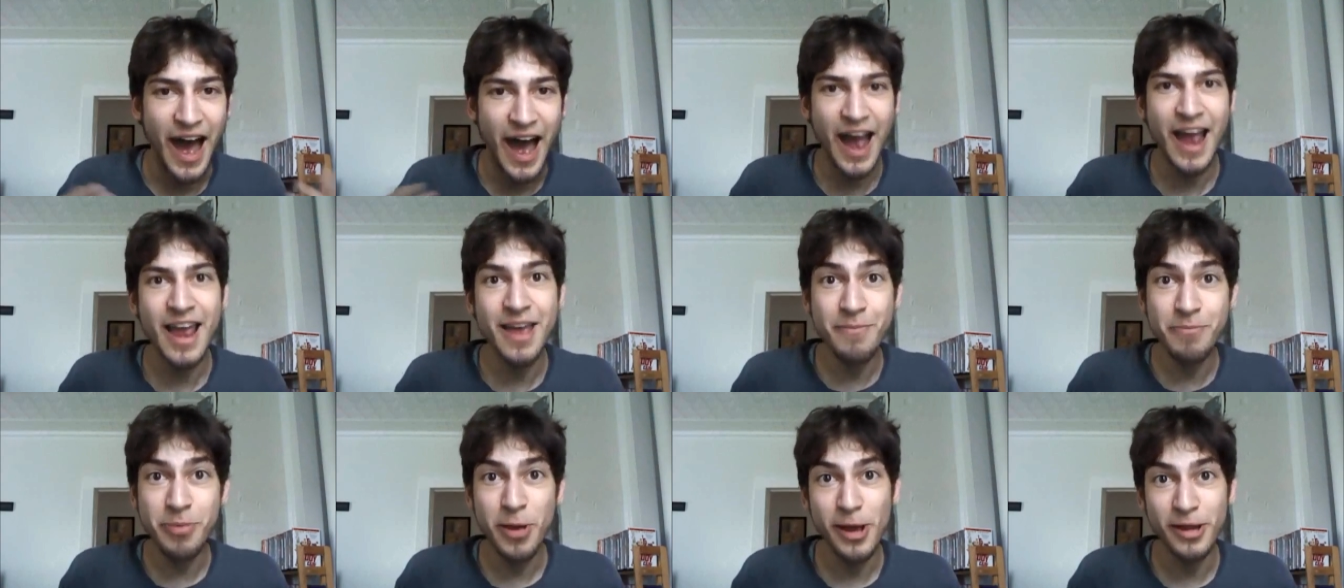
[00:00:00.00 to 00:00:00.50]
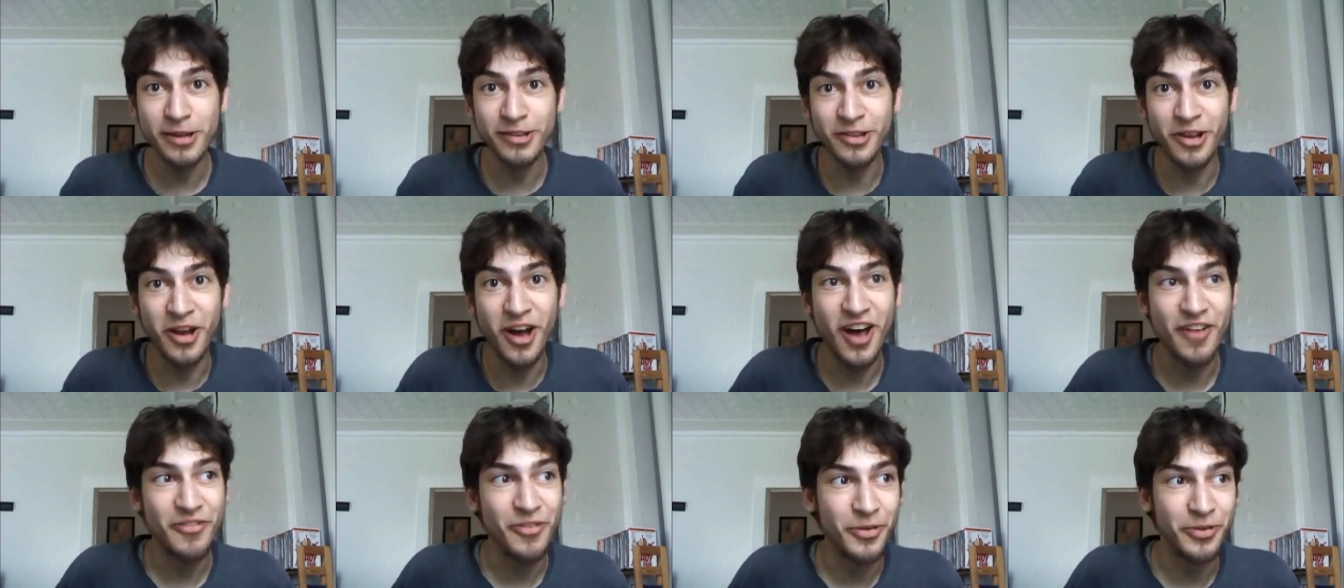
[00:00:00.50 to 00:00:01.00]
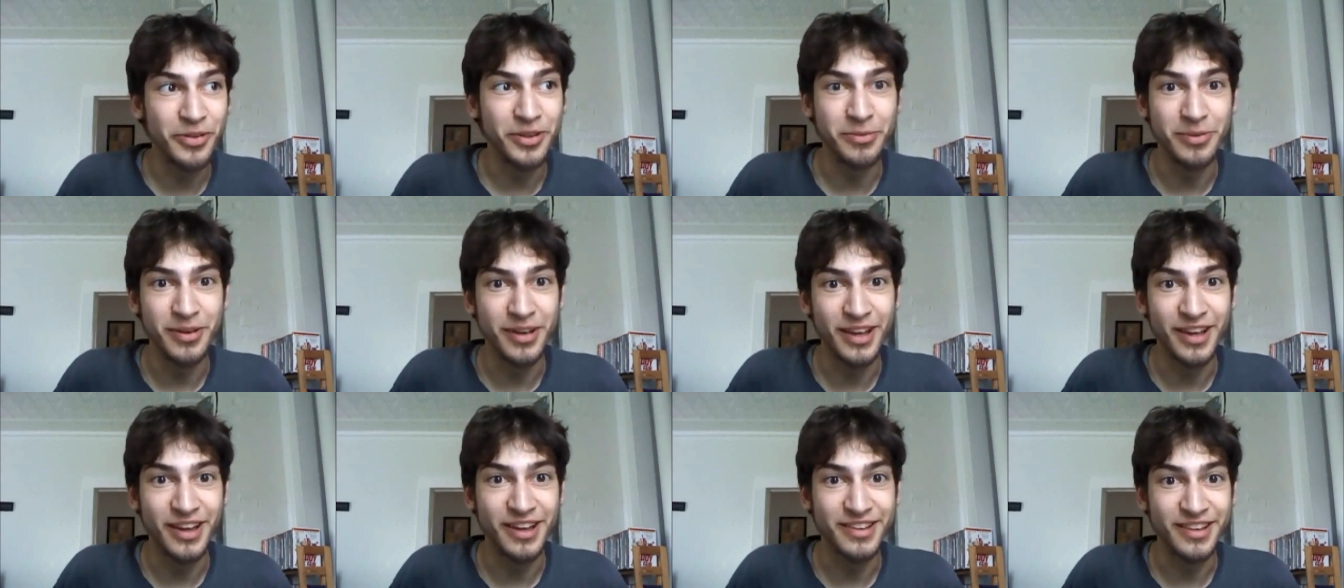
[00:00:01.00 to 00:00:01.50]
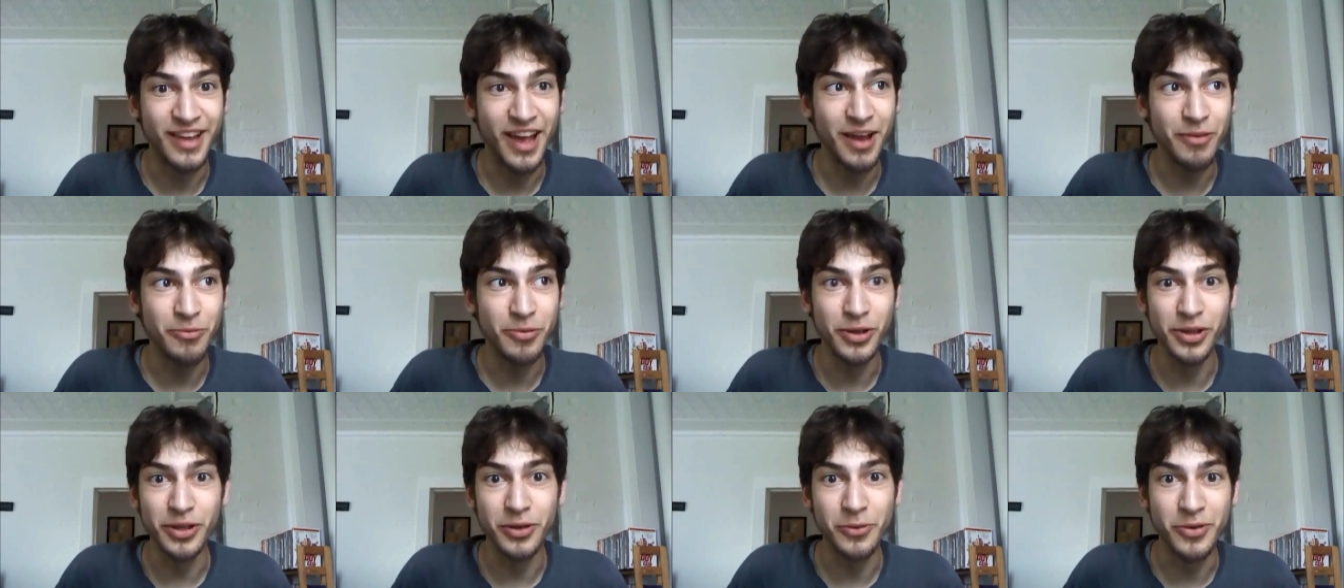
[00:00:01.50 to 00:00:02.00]
I am pissed off only because
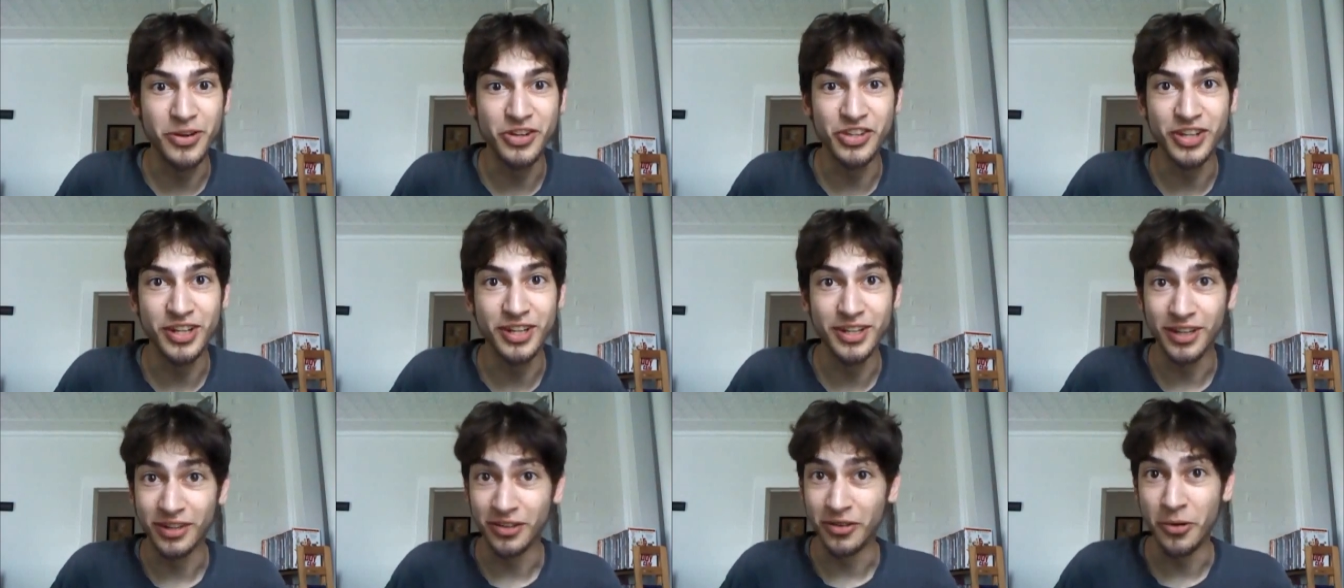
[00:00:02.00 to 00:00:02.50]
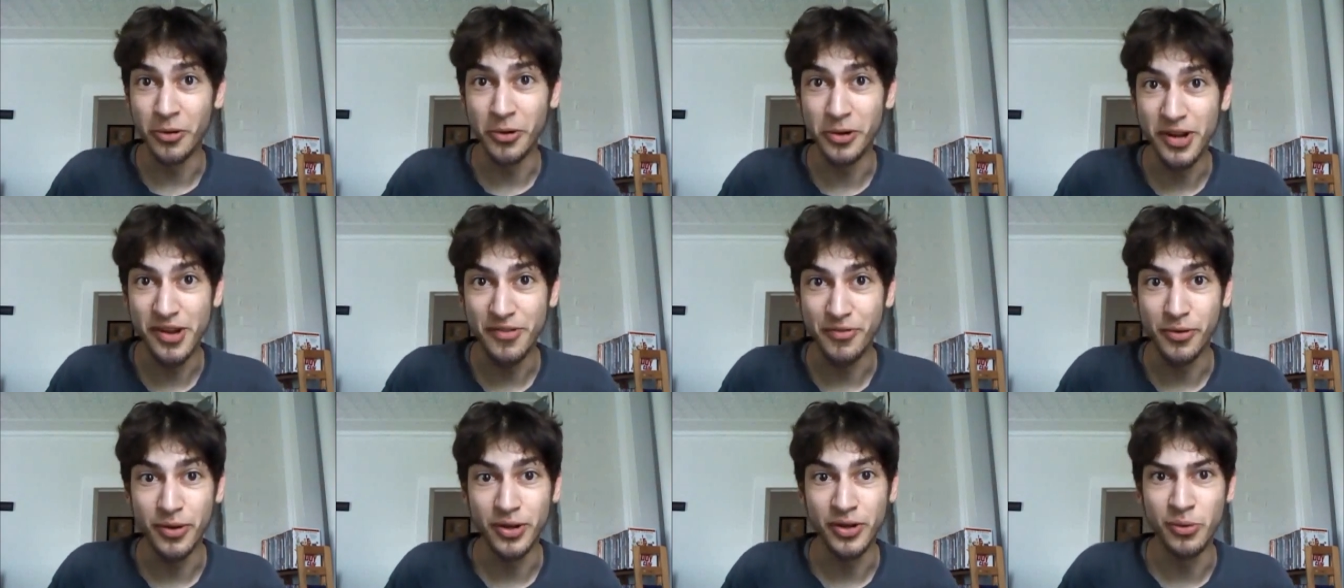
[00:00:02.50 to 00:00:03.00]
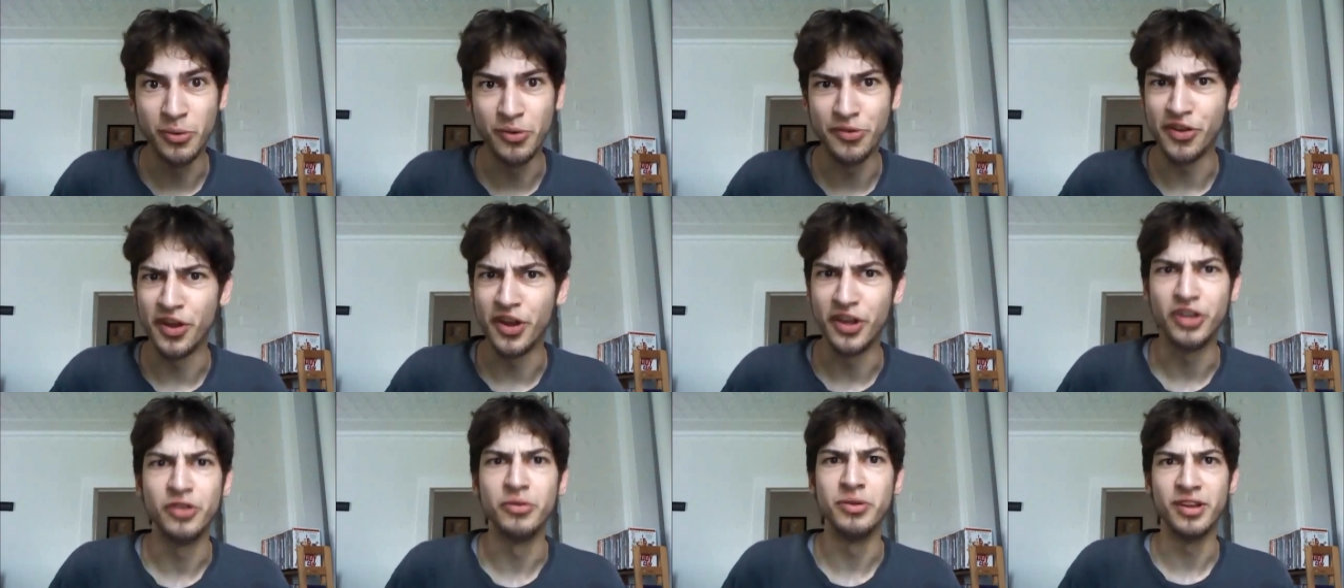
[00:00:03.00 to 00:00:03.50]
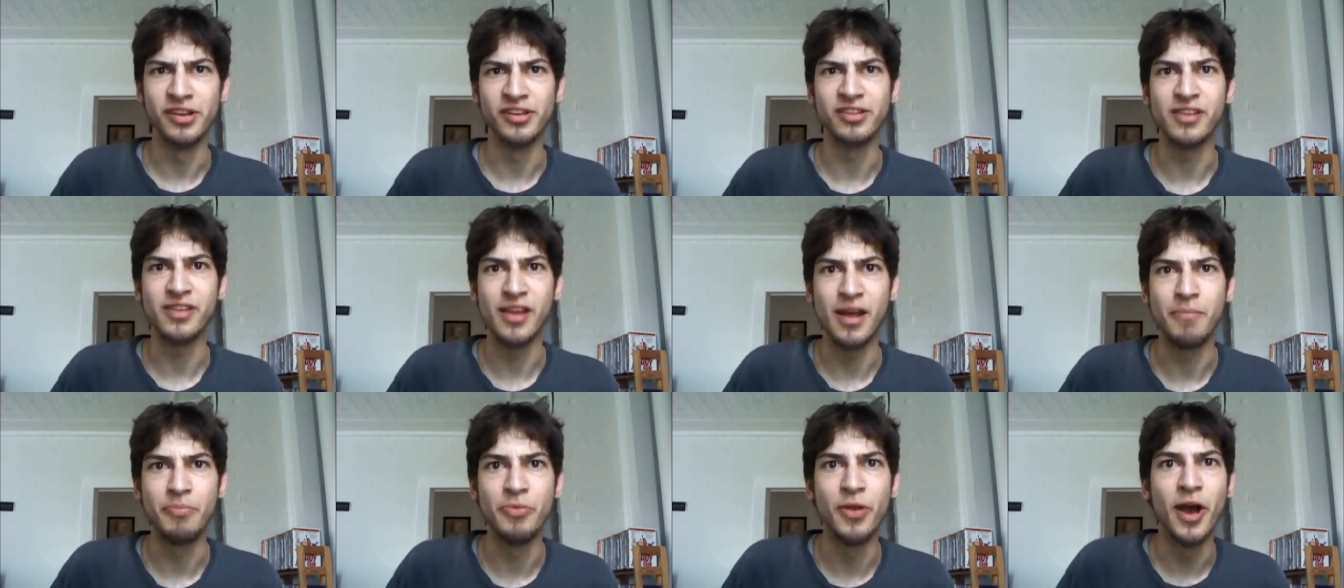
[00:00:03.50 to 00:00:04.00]
I really wish he had ignored everyone who was like, you need to
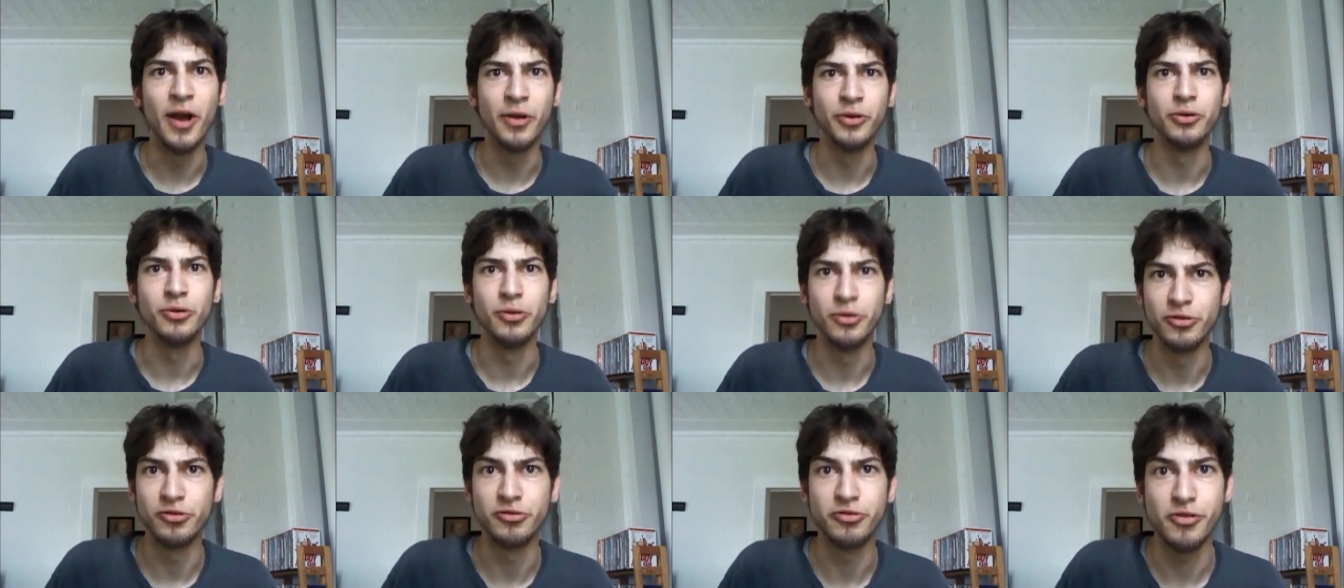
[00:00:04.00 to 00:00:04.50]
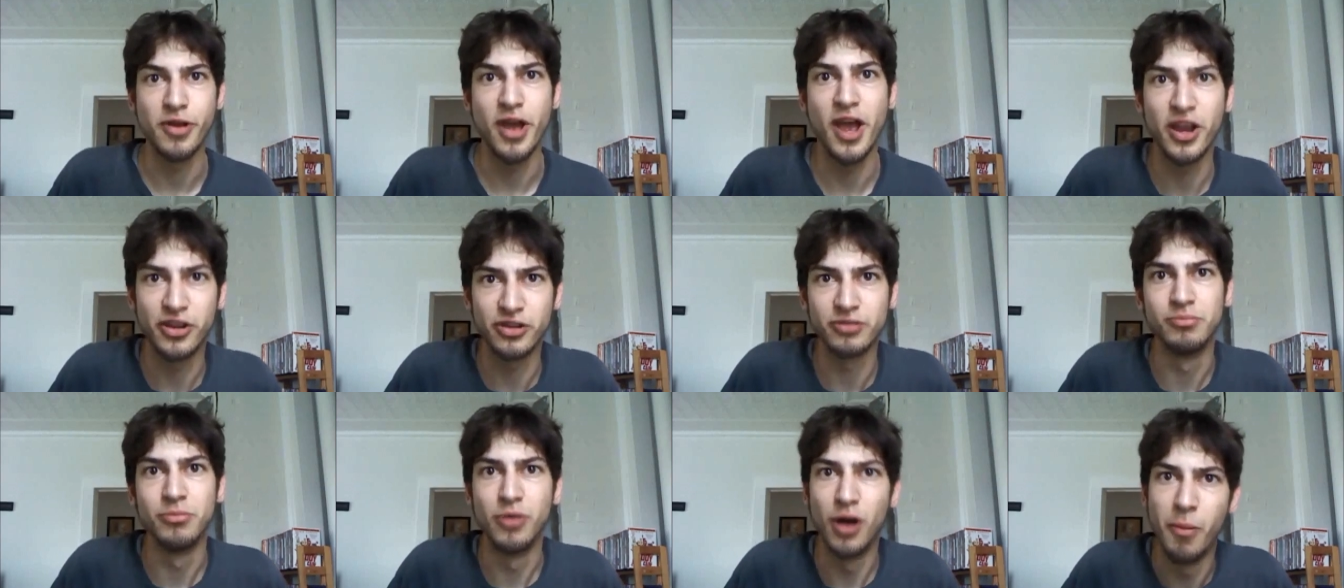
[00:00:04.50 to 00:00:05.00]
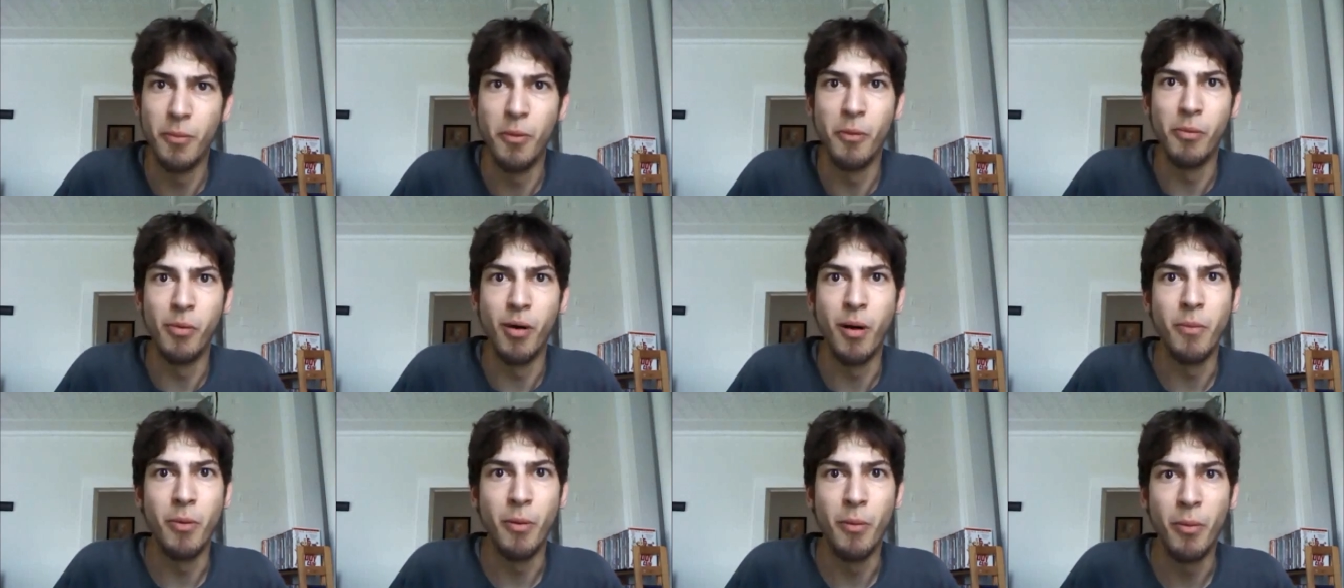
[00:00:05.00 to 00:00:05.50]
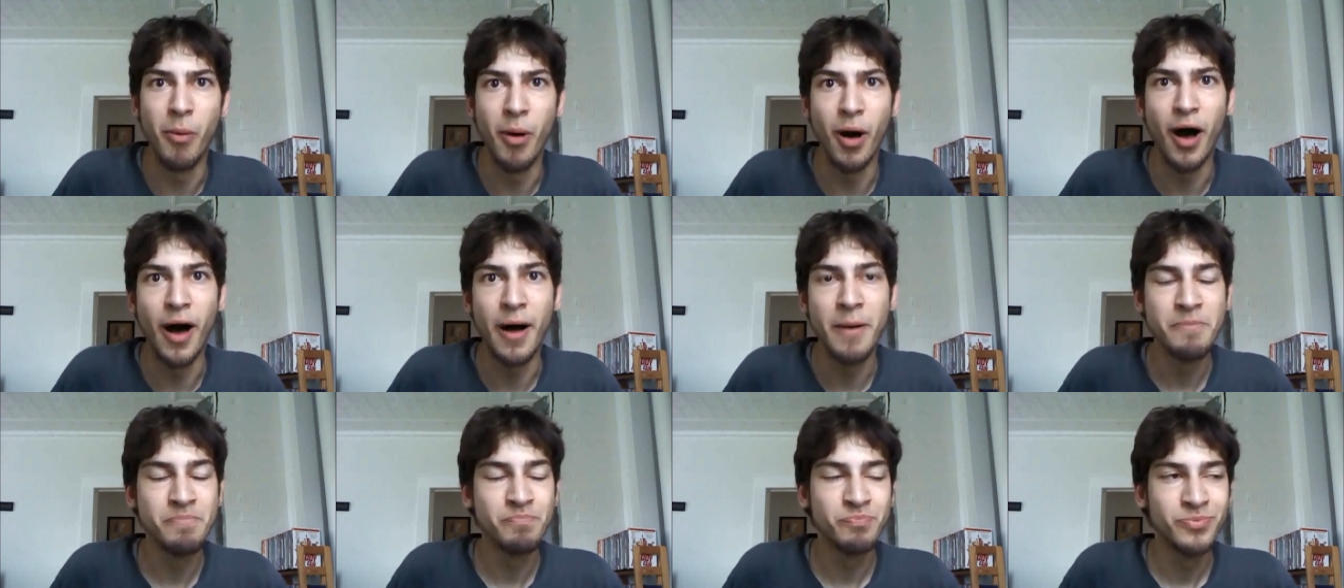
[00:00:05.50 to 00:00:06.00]
step down, you're a distraction, blah, blah, blah, blah,
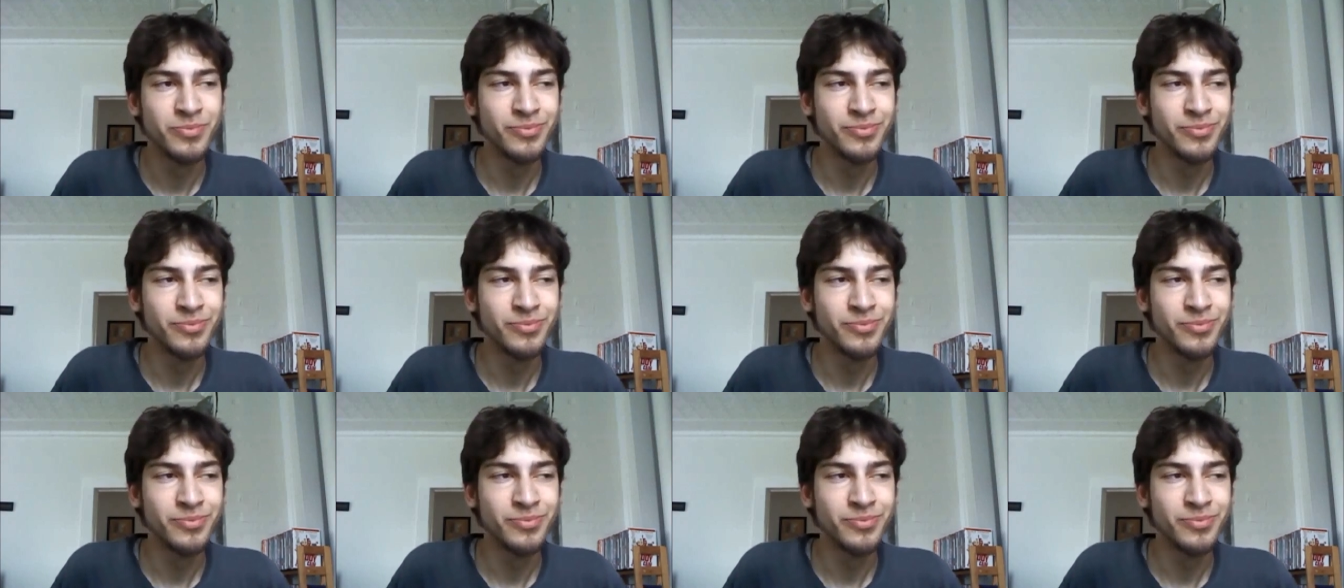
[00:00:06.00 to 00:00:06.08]
blah.